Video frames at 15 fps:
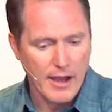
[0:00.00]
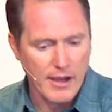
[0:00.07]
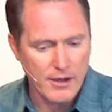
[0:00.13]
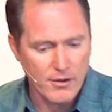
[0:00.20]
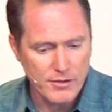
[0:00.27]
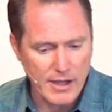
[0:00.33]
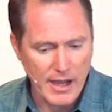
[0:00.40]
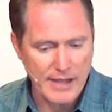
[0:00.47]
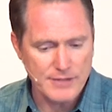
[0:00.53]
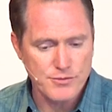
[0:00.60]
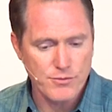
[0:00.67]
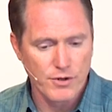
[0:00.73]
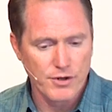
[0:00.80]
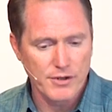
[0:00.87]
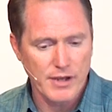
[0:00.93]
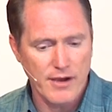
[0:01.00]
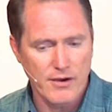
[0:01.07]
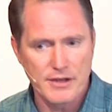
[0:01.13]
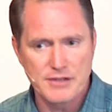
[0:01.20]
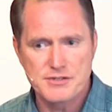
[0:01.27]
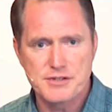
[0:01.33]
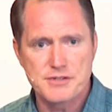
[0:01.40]
I go to God's word now
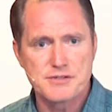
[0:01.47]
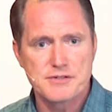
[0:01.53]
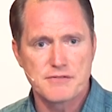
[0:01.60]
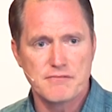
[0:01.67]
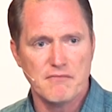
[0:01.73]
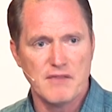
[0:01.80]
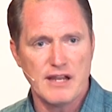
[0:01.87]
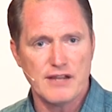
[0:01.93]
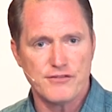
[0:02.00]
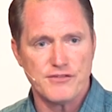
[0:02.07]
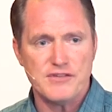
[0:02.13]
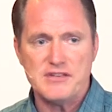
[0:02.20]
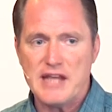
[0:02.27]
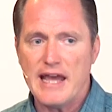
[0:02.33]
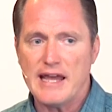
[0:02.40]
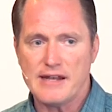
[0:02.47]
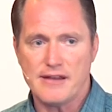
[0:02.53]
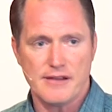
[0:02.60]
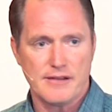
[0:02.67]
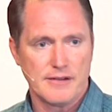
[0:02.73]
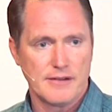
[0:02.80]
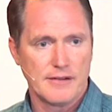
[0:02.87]
and it's dead.